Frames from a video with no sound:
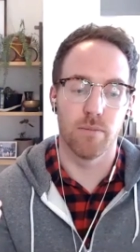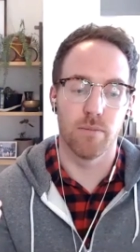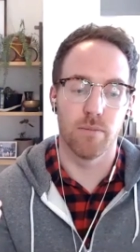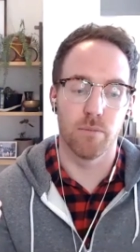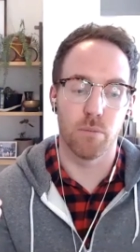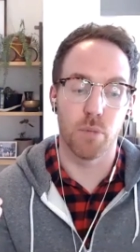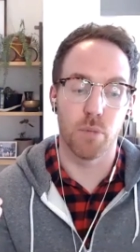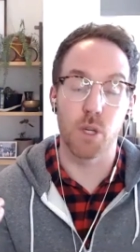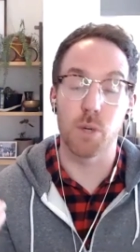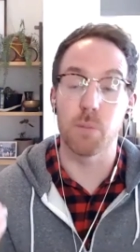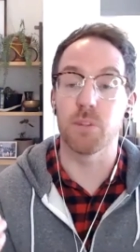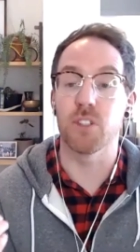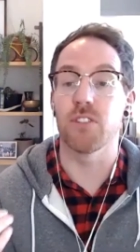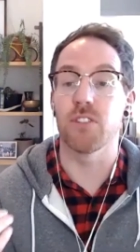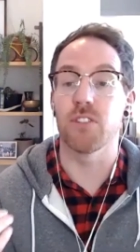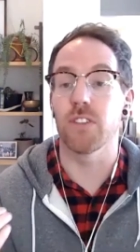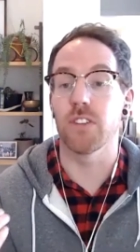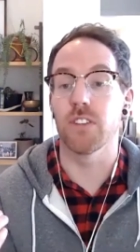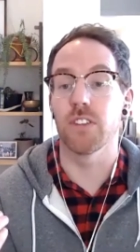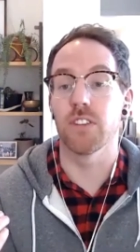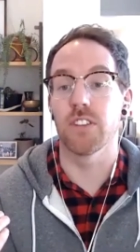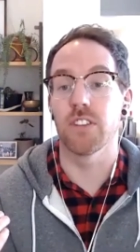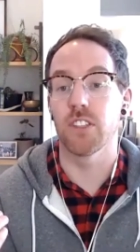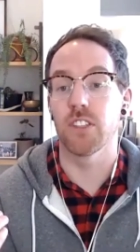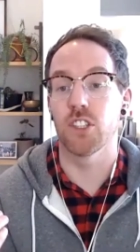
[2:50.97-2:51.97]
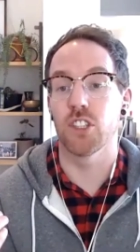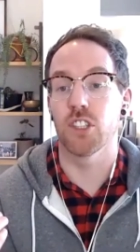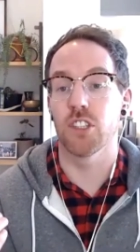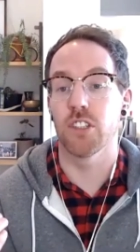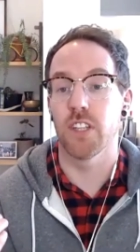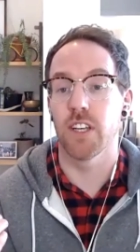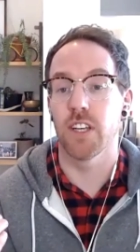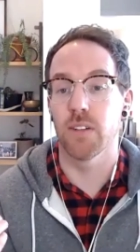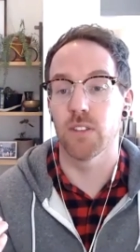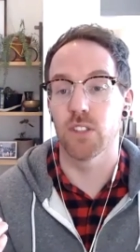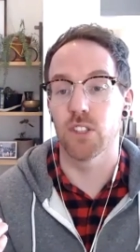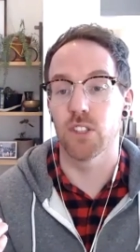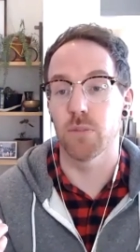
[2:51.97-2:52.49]
purposeful decision
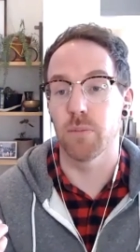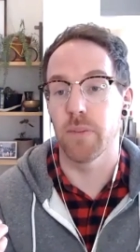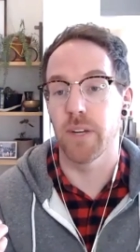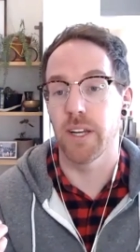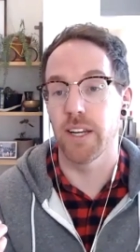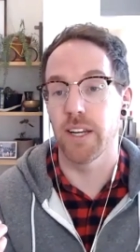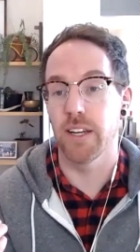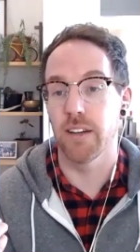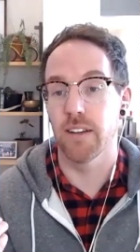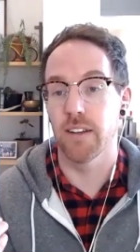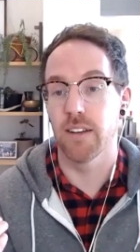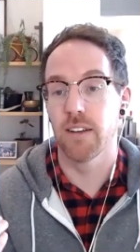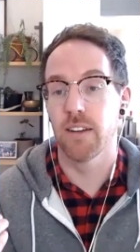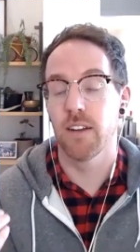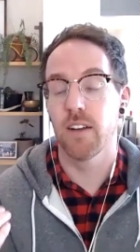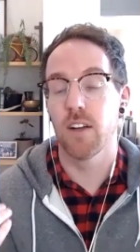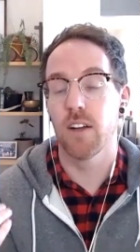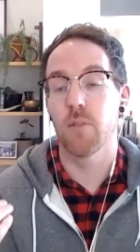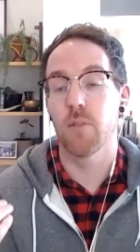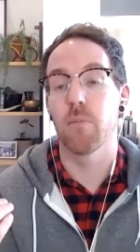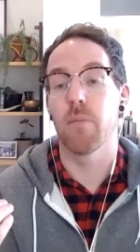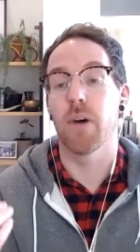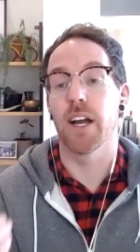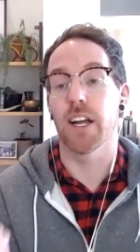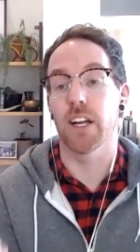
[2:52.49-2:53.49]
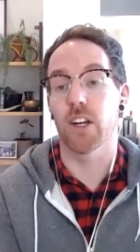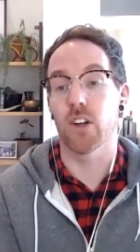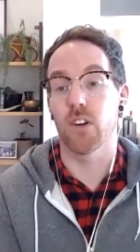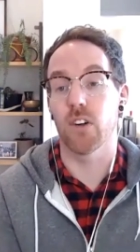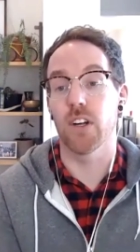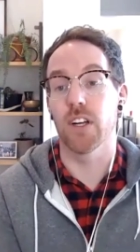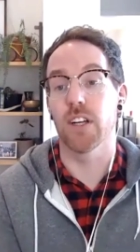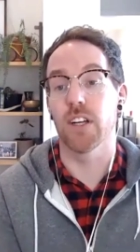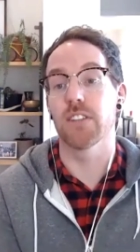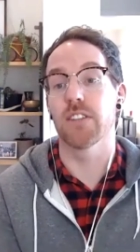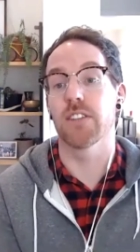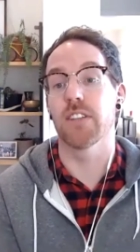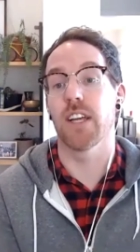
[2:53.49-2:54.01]
that was made by
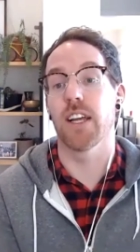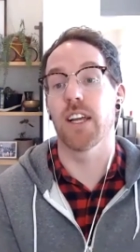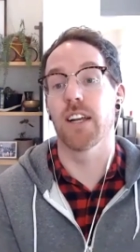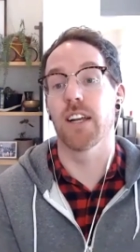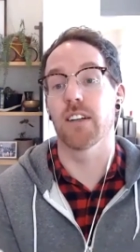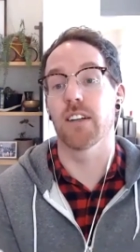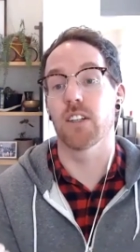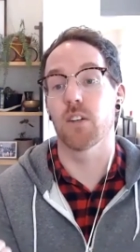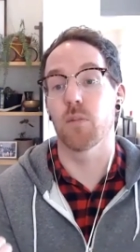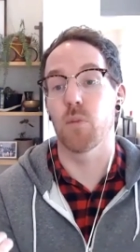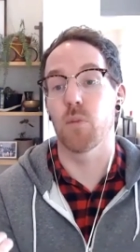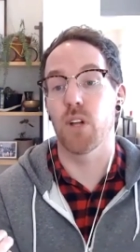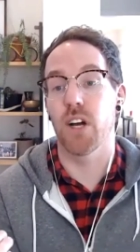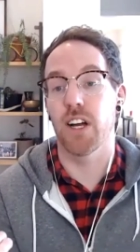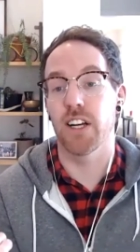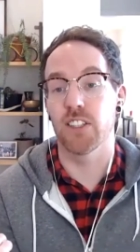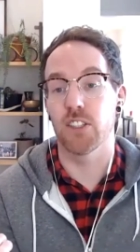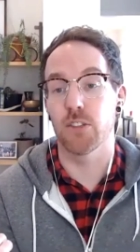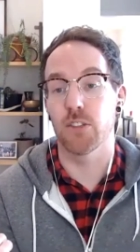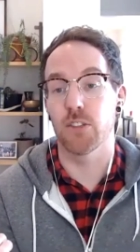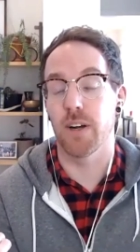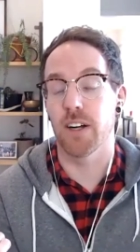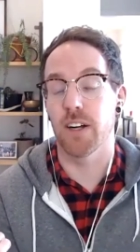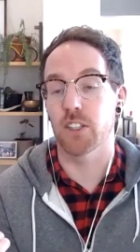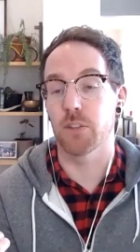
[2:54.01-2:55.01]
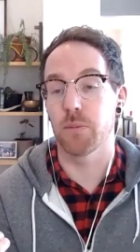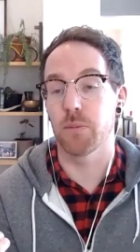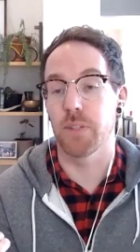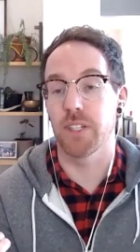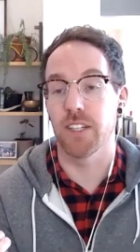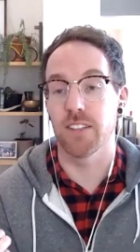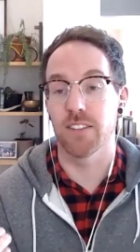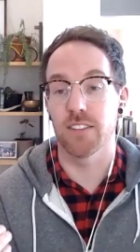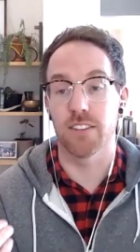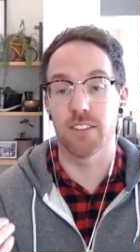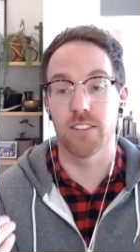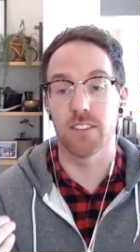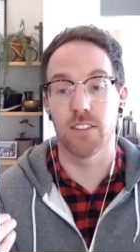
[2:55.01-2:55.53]
Chris and Compliance Box,
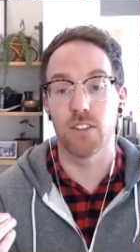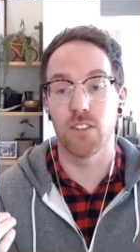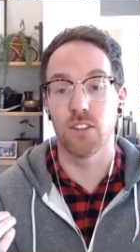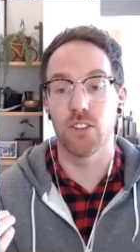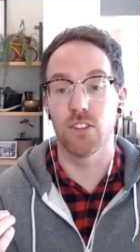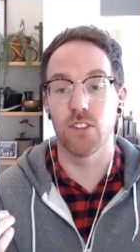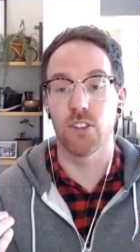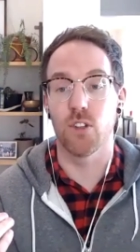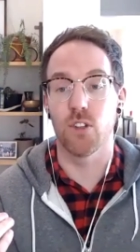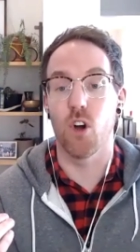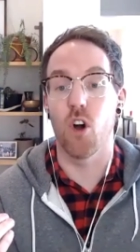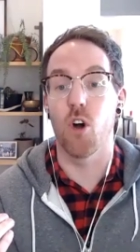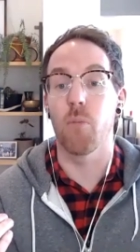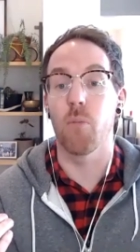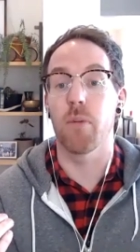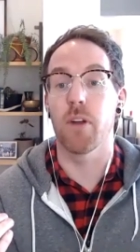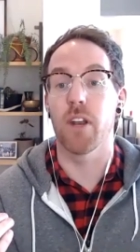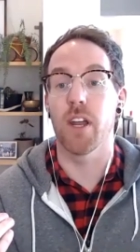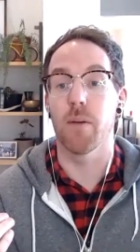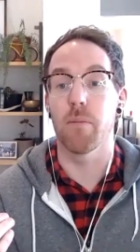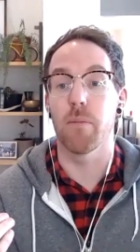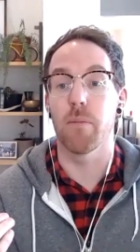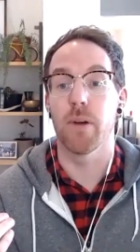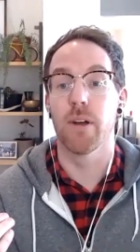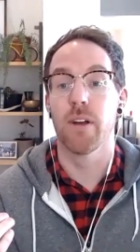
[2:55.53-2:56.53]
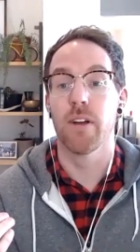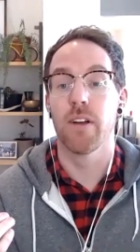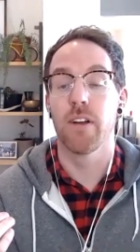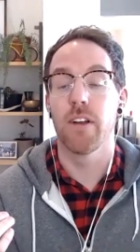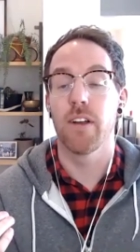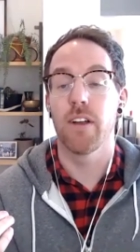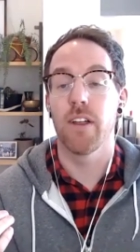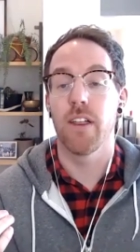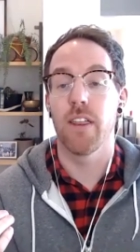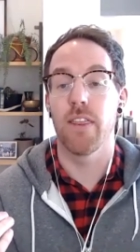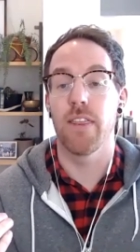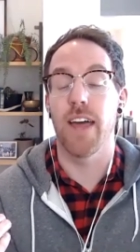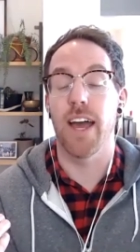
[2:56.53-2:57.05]
because as soon as you open up
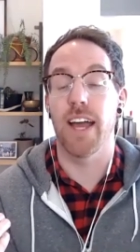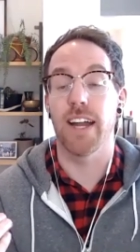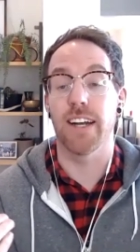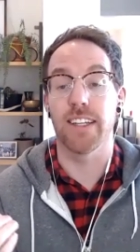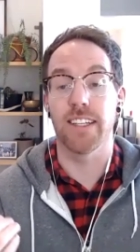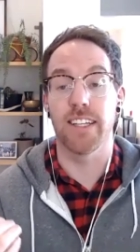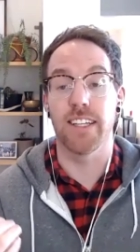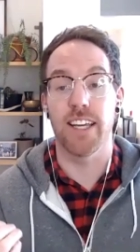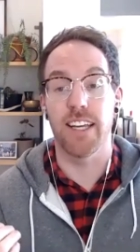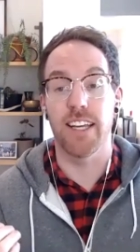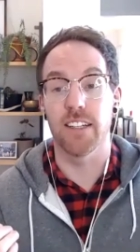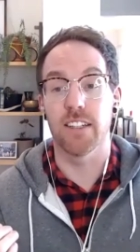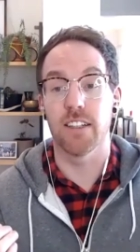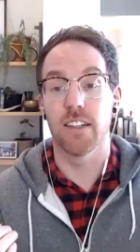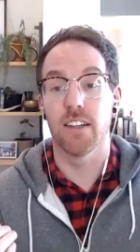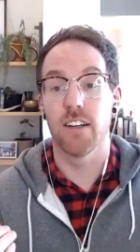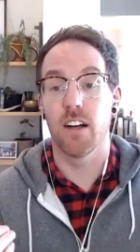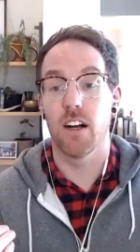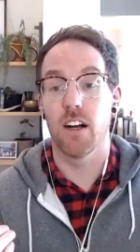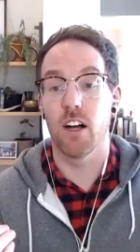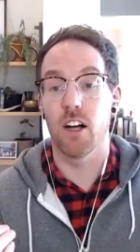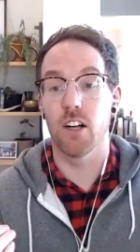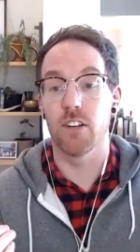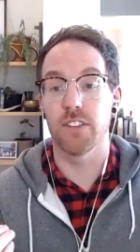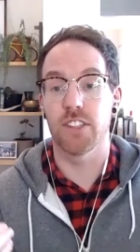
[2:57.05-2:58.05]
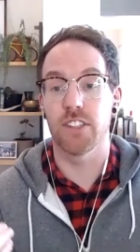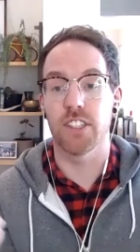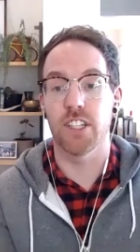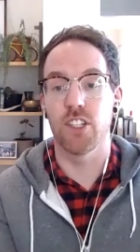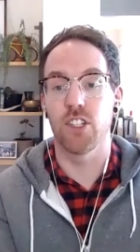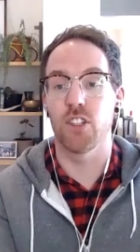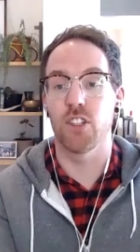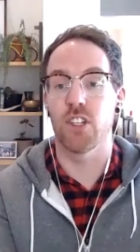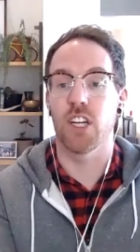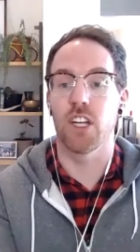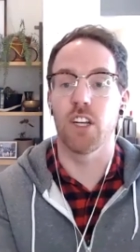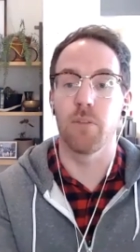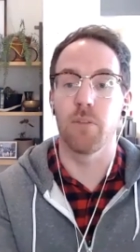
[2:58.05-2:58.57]
that gate, all of a sudden
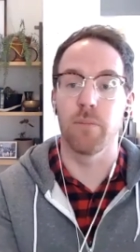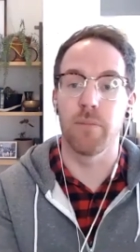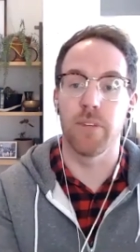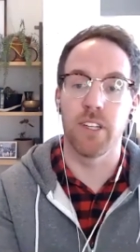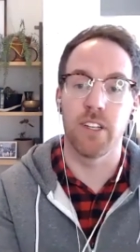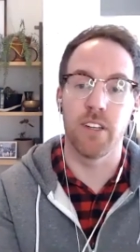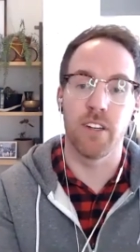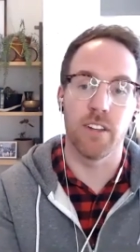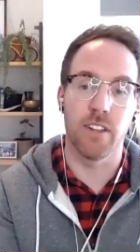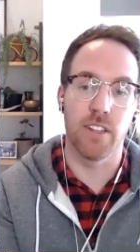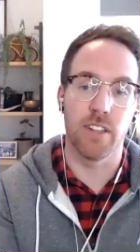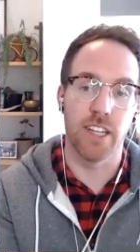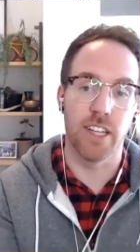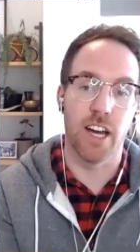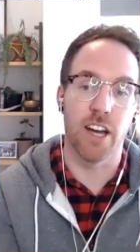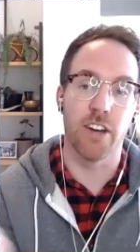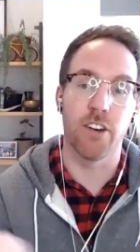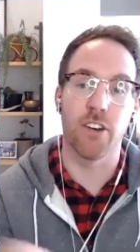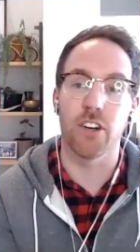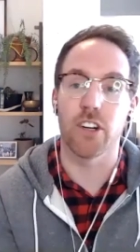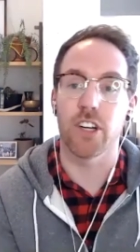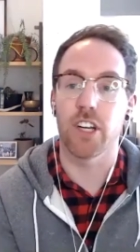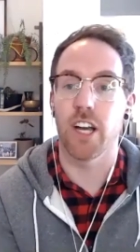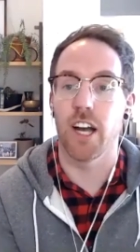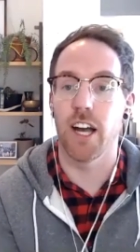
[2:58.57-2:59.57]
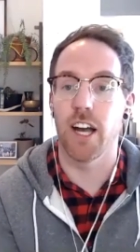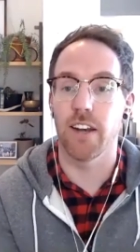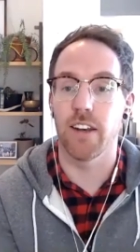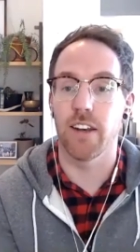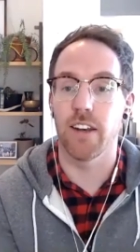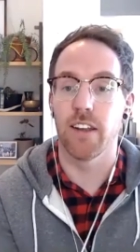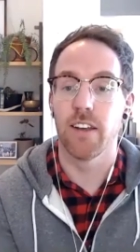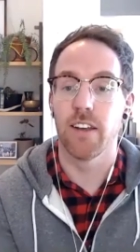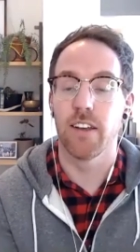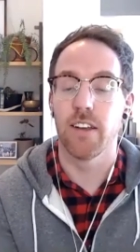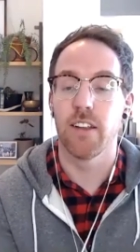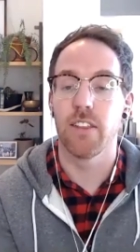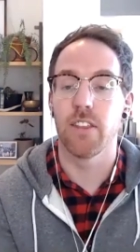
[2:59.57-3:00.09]
you can immediately undercut
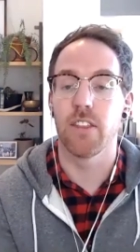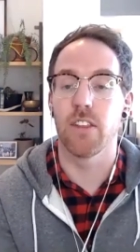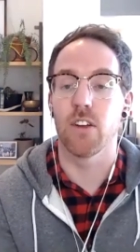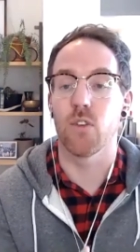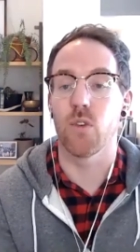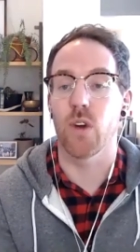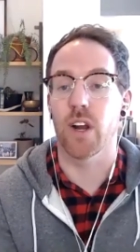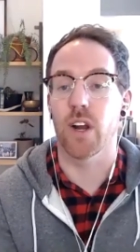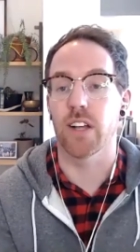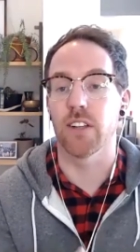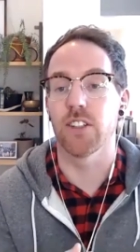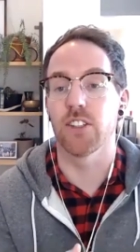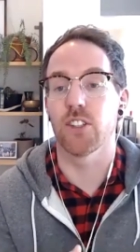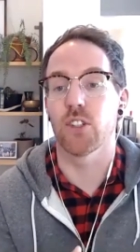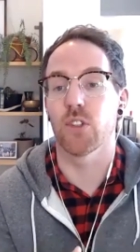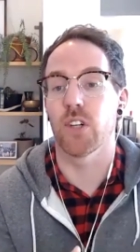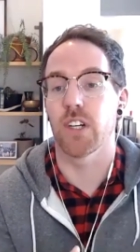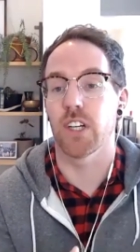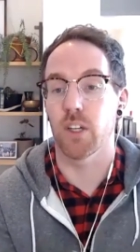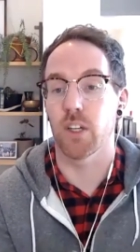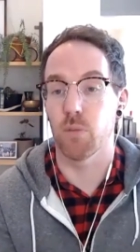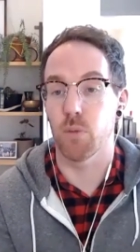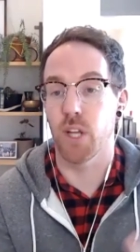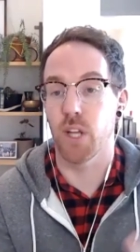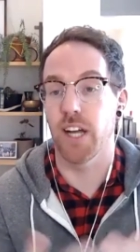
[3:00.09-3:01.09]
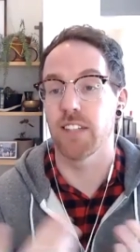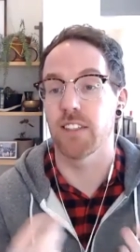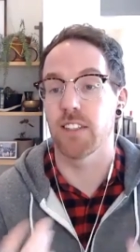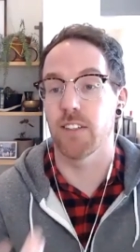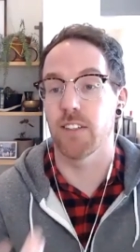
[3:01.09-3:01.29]
the regulatory compliance